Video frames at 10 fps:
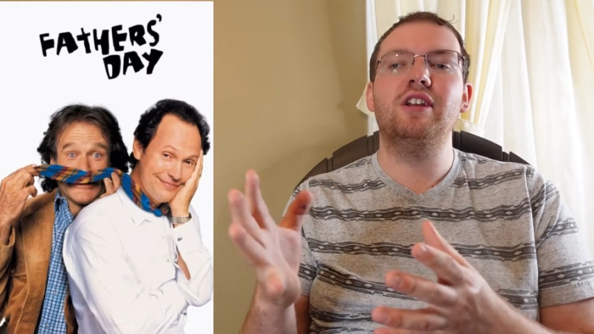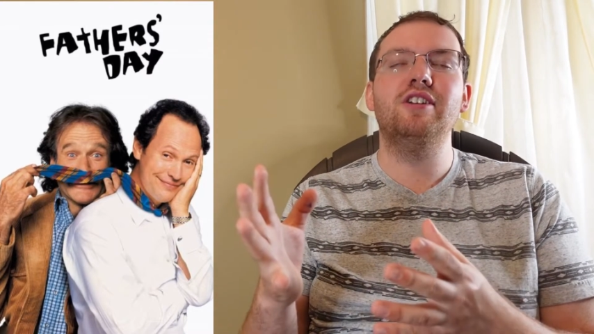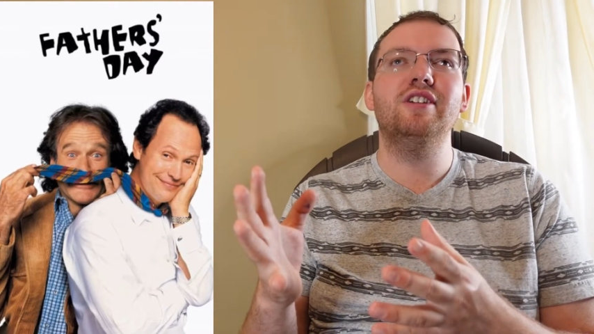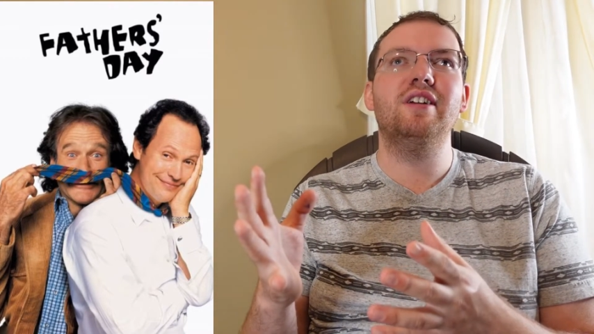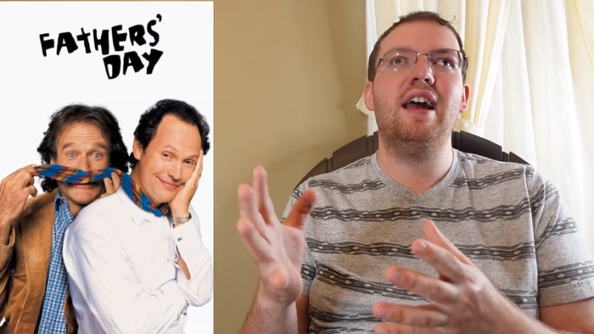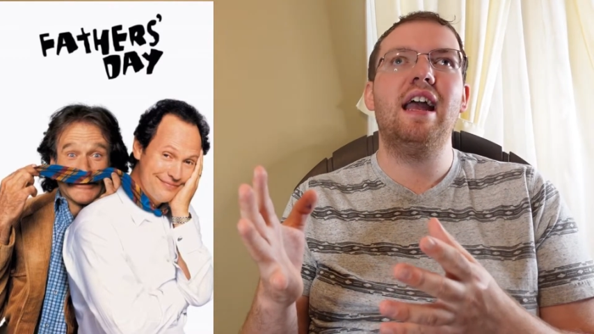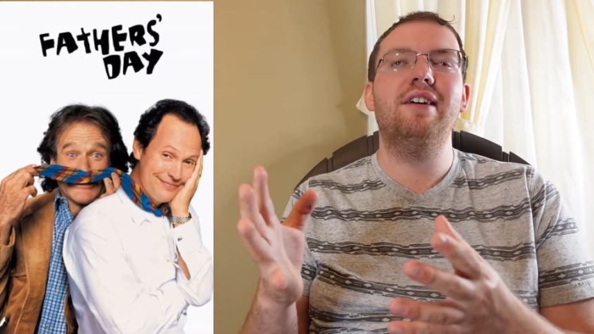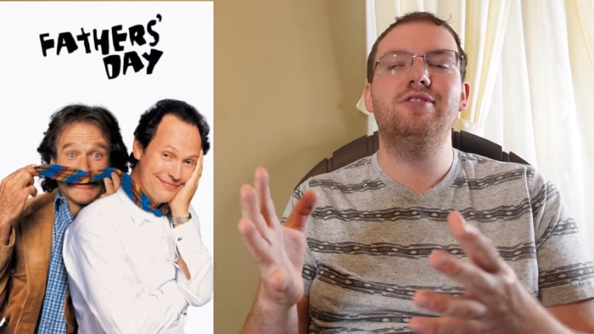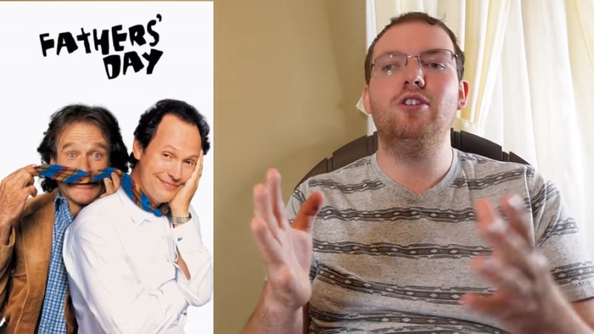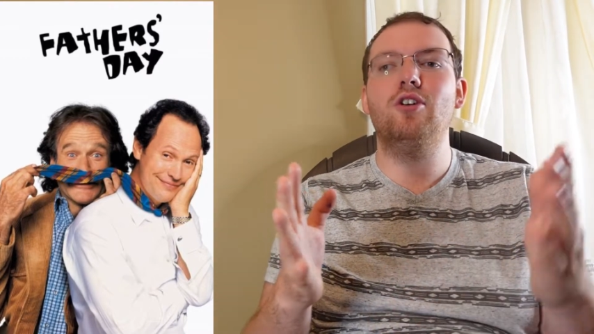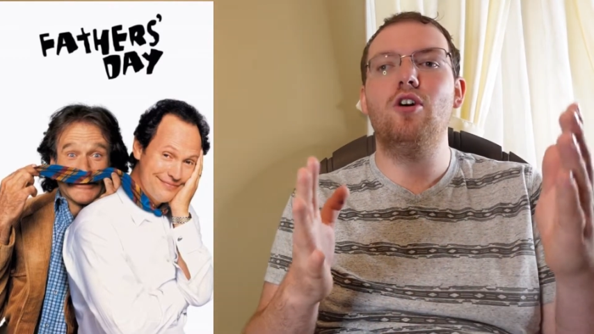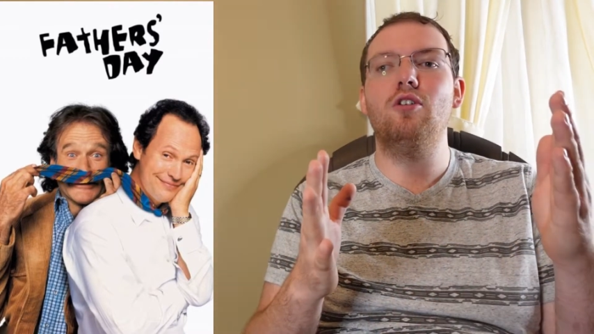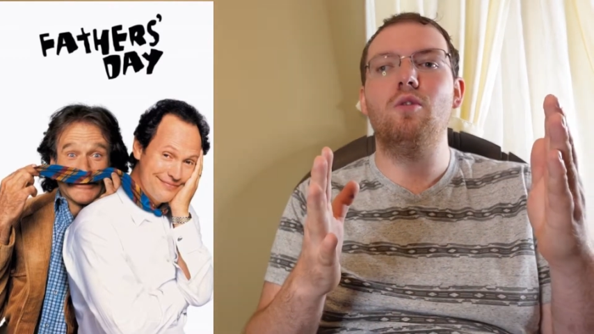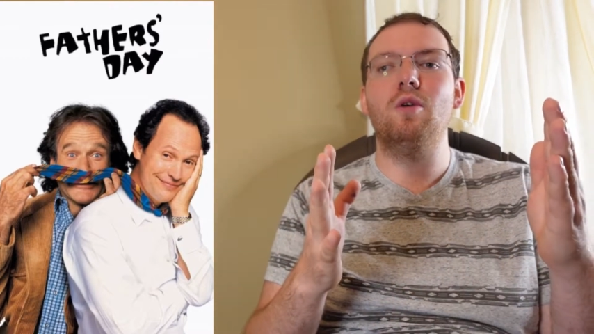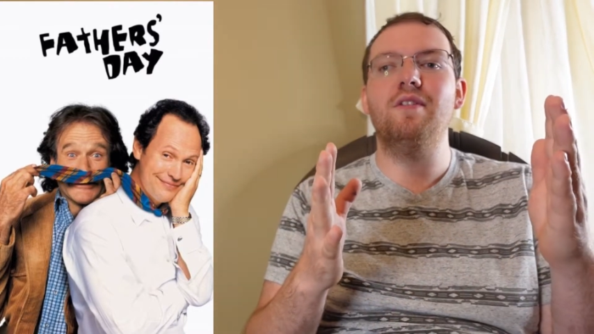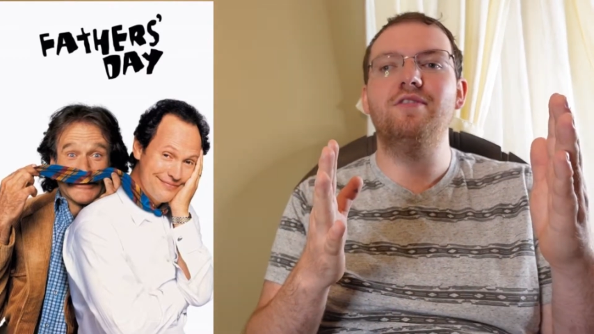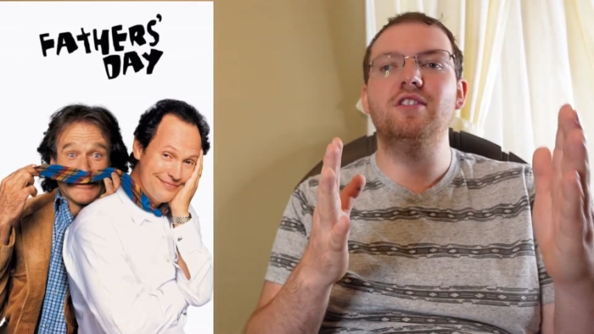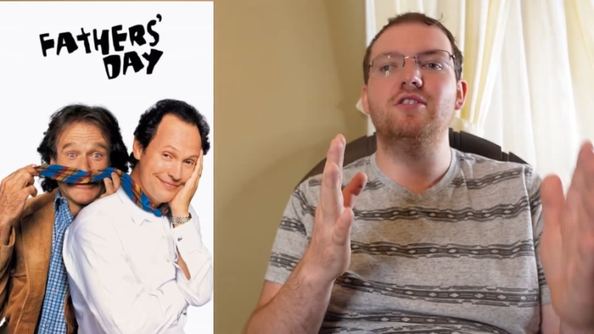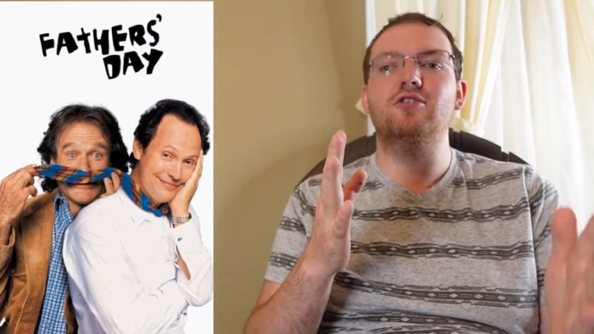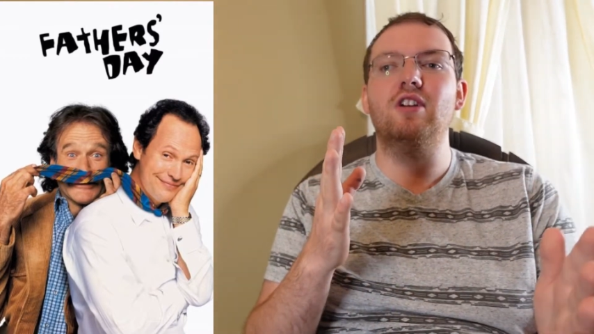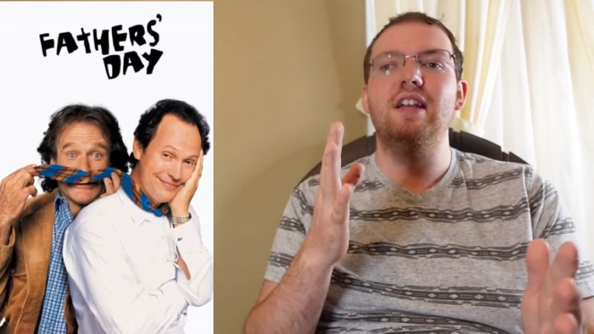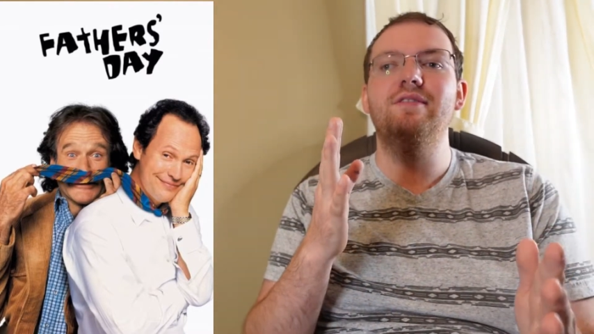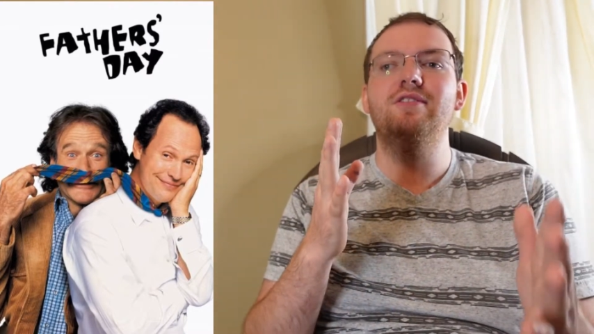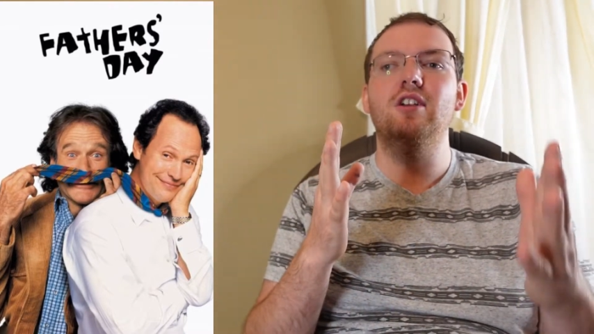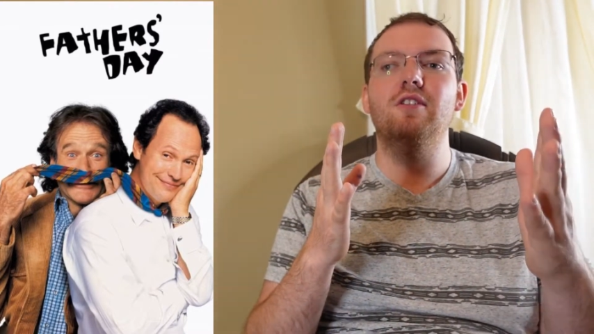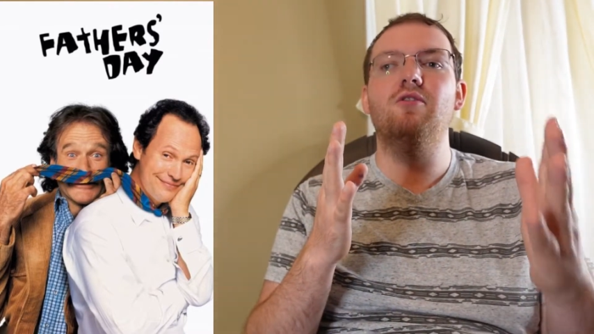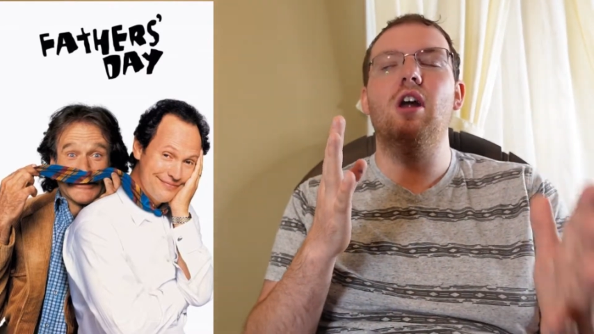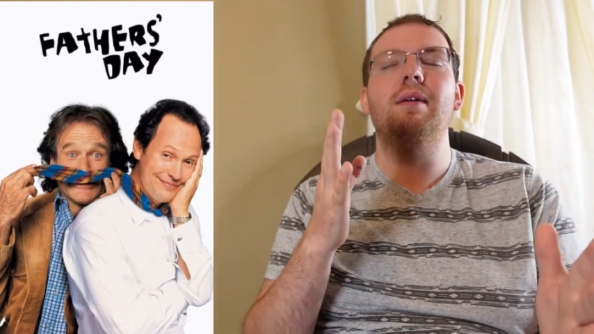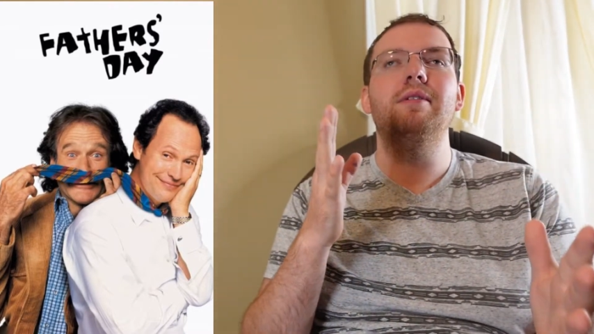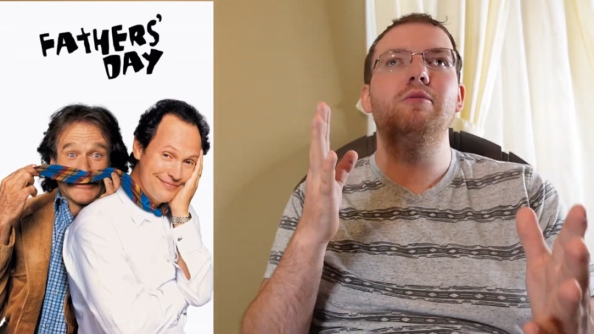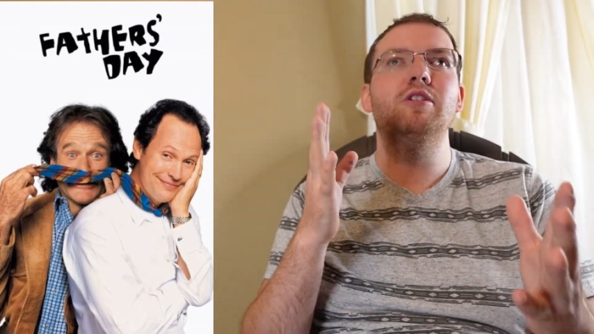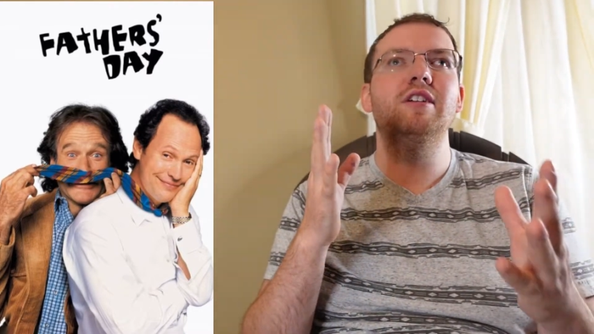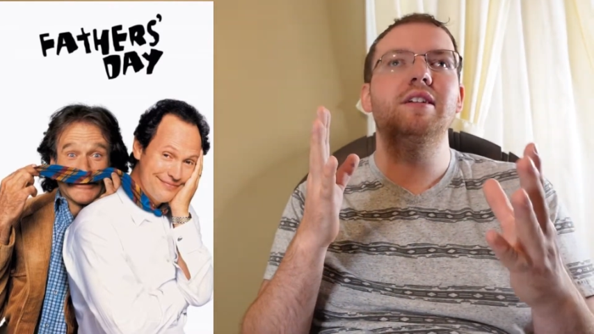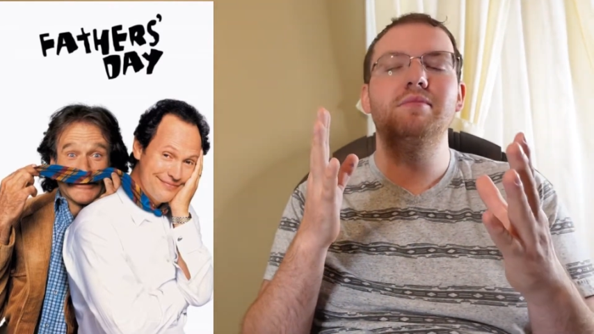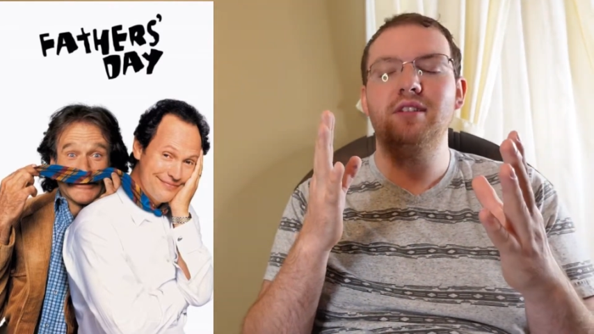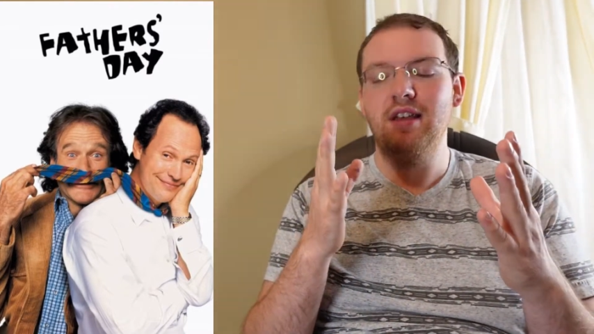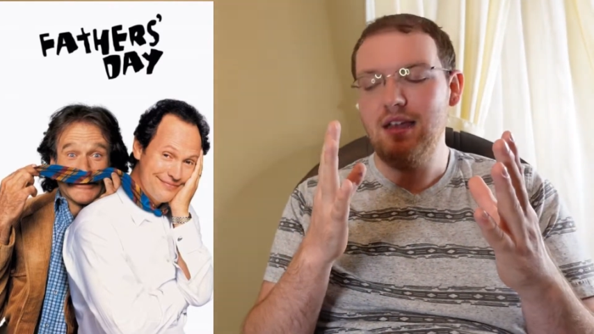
Speaker 1: good laughs along with the strengths of Robin Williams